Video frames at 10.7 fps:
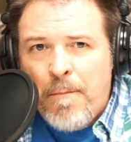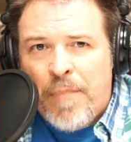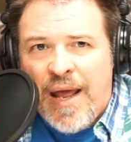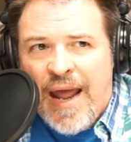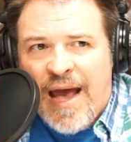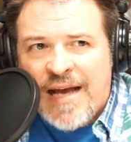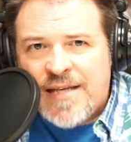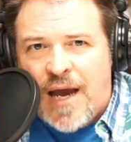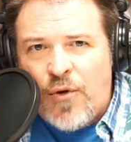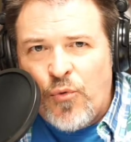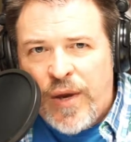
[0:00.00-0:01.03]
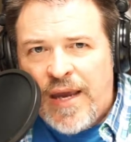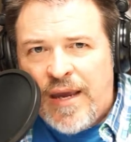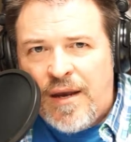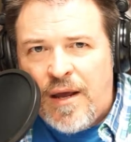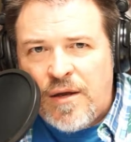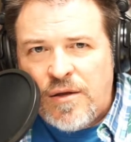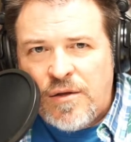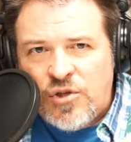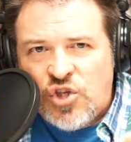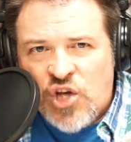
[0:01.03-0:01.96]
But as I read
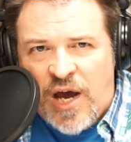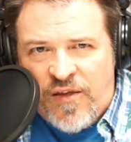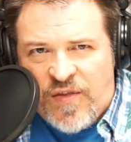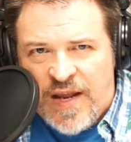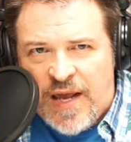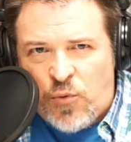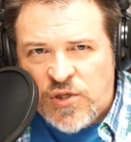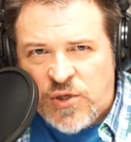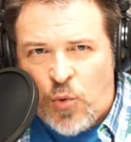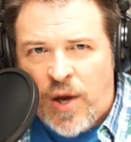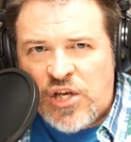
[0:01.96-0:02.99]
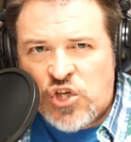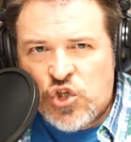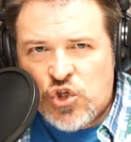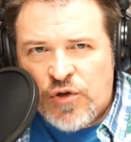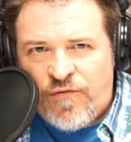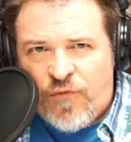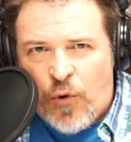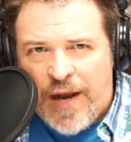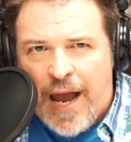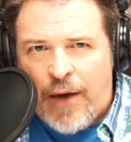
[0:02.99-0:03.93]
Jonathan Edwards and what he stood
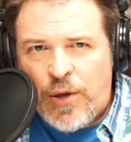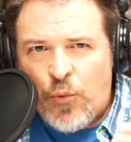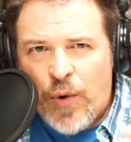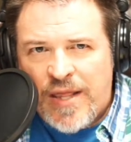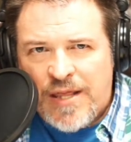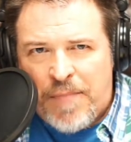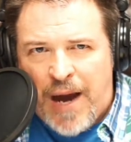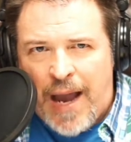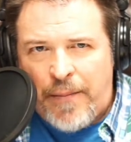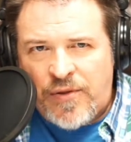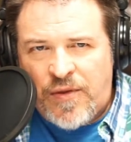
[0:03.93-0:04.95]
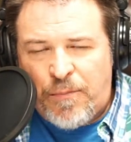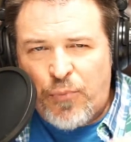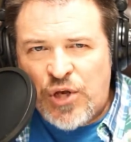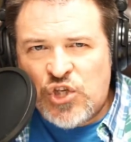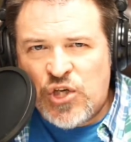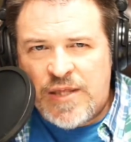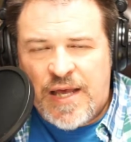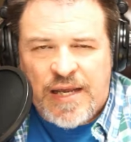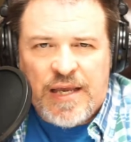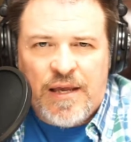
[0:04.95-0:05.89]
for and how he read the Bible and the preaching
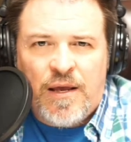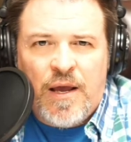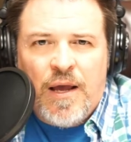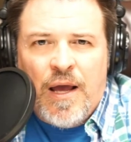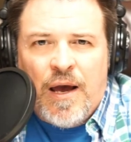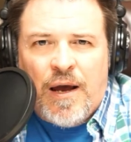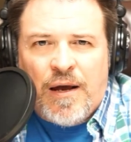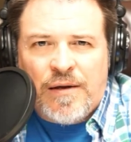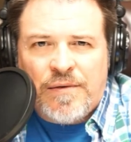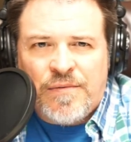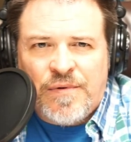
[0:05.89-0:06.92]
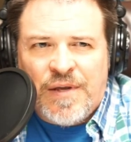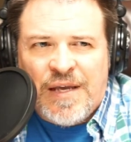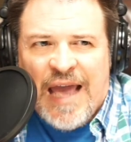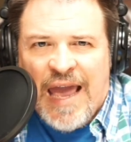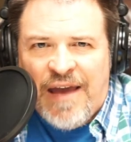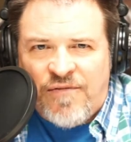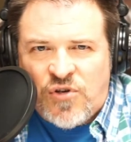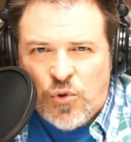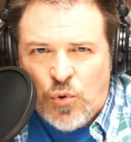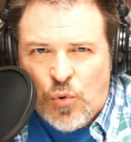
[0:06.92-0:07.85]
that he
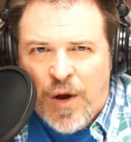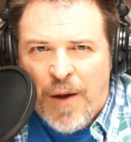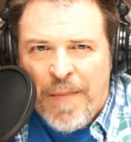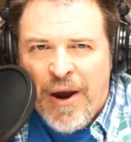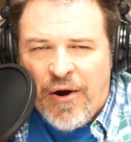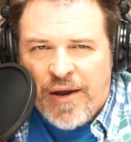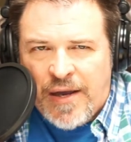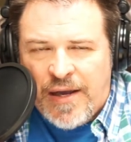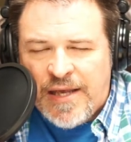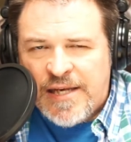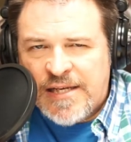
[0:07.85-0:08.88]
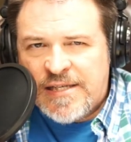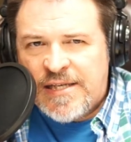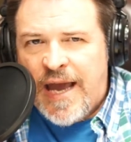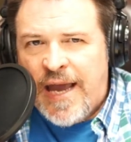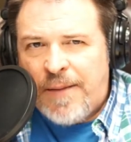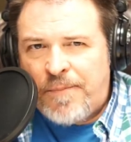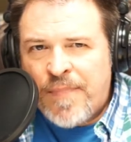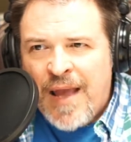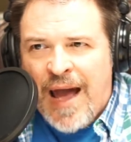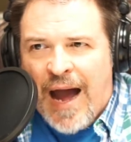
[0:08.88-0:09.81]
gave to America in his day,
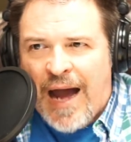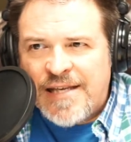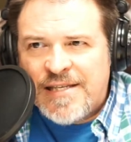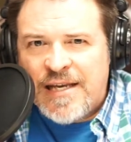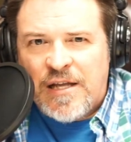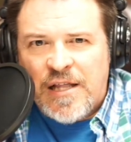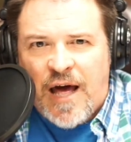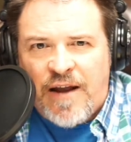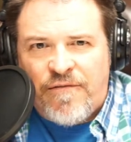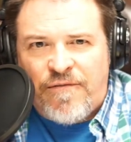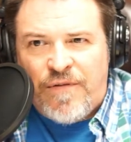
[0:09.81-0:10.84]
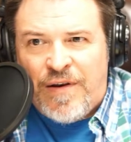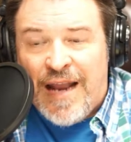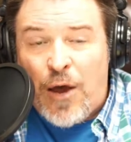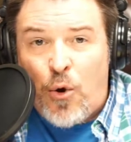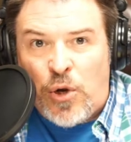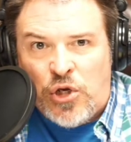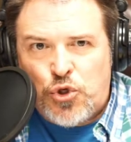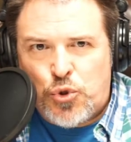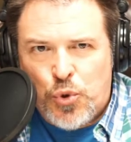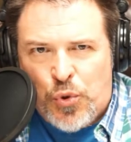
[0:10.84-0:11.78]
I see a lot of not only
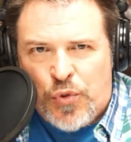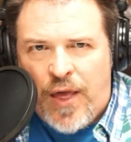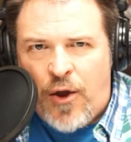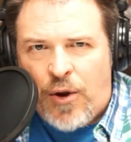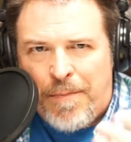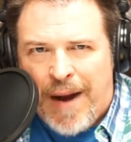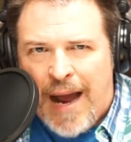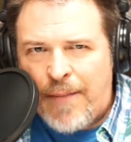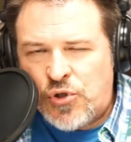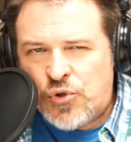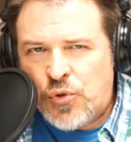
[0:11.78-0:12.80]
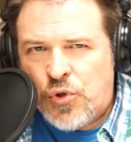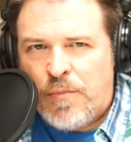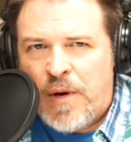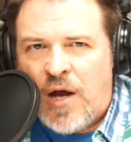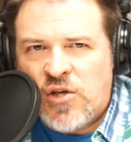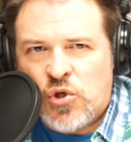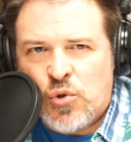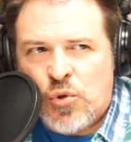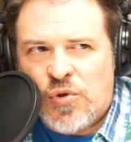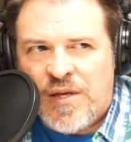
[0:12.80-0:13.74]
truth, not only Bible truth, but also
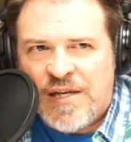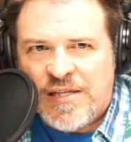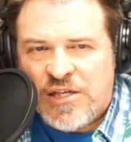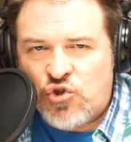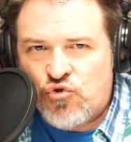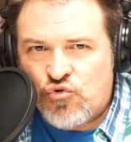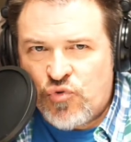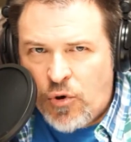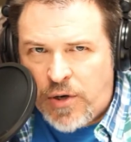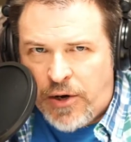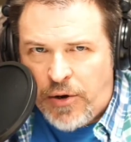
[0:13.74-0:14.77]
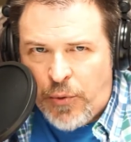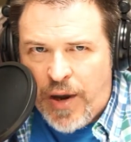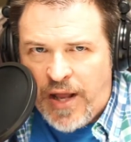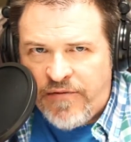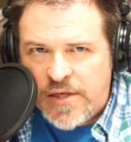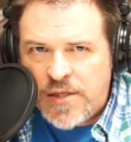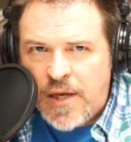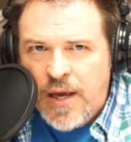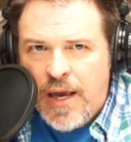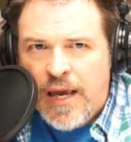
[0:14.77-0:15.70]
truth that is extraordinarily
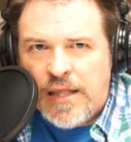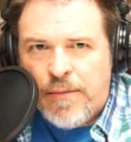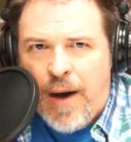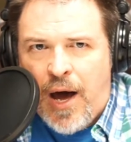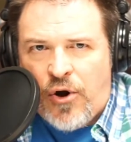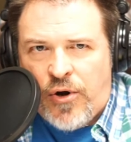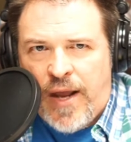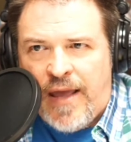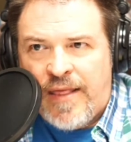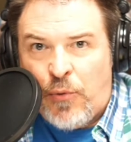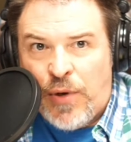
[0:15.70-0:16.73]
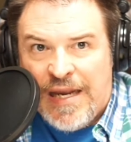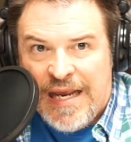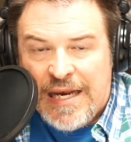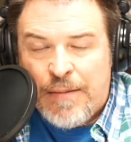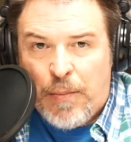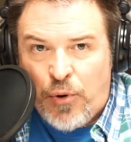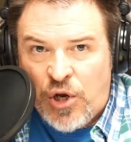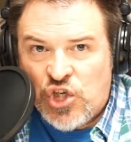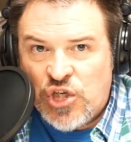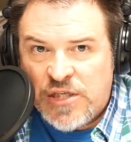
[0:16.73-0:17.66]
relevant in the modern day, that we need to be
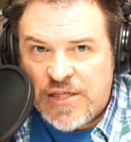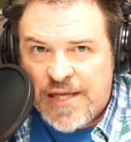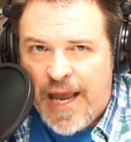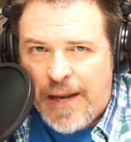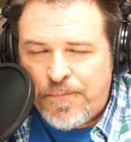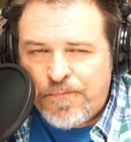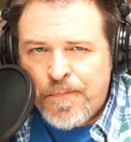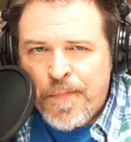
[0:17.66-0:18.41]
preaching today.